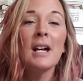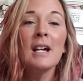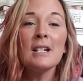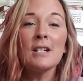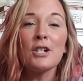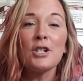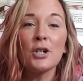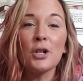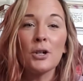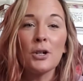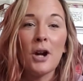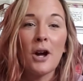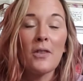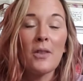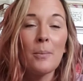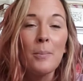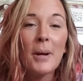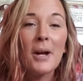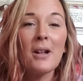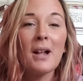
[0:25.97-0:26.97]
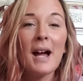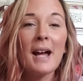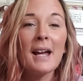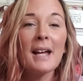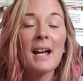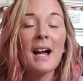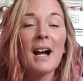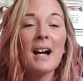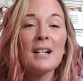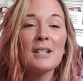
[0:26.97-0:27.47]
to turn on the bell
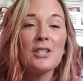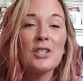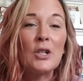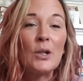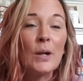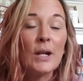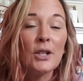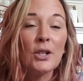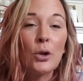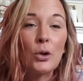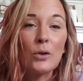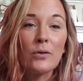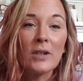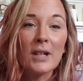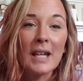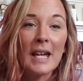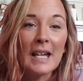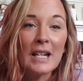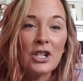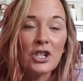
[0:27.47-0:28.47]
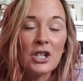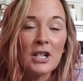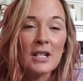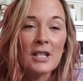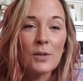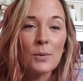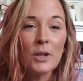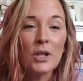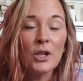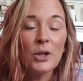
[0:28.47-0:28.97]
icon so you get
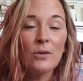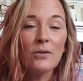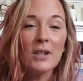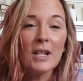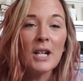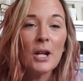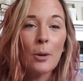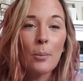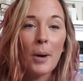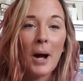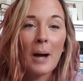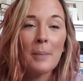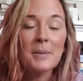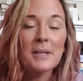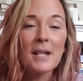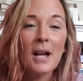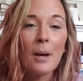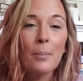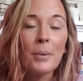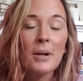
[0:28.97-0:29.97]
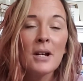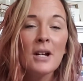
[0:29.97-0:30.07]
notifications when a new video pops up,